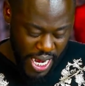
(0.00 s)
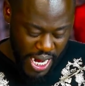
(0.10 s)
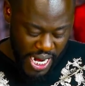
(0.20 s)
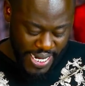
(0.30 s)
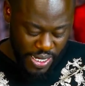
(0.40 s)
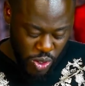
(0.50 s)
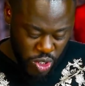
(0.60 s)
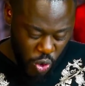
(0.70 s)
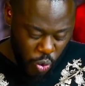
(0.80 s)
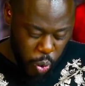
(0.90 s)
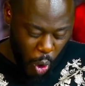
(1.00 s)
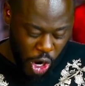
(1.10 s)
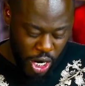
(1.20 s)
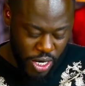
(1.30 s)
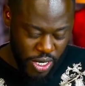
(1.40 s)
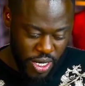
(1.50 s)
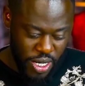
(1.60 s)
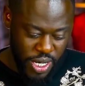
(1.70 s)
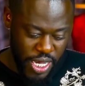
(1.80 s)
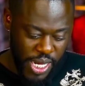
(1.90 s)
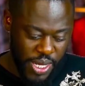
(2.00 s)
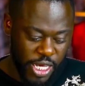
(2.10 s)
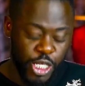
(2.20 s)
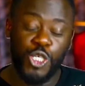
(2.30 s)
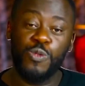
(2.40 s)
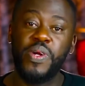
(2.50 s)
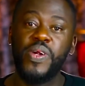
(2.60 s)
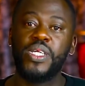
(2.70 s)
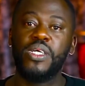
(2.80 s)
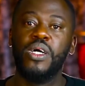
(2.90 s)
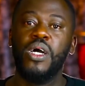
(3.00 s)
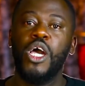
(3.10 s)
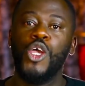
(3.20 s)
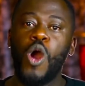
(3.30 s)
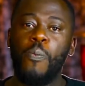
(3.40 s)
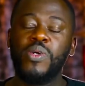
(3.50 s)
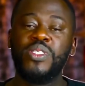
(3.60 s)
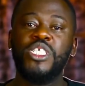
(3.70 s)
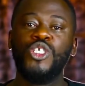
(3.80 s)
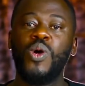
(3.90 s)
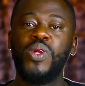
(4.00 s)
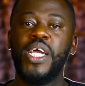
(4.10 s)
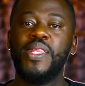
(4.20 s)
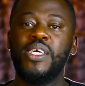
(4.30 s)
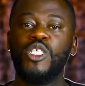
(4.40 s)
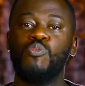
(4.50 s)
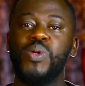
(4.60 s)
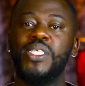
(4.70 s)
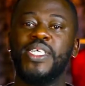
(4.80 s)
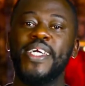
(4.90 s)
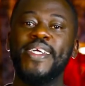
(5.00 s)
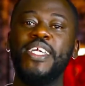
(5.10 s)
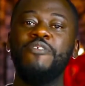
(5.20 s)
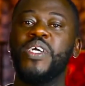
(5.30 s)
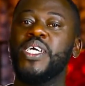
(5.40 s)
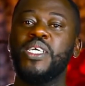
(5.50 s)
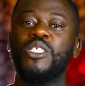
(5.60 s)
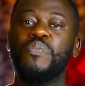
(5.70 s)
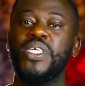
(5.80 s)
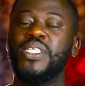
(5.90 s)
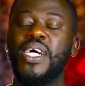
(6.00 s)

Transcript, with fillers: let us also walk in the Spirit. Your position in the Spirit, in living in the Spirit,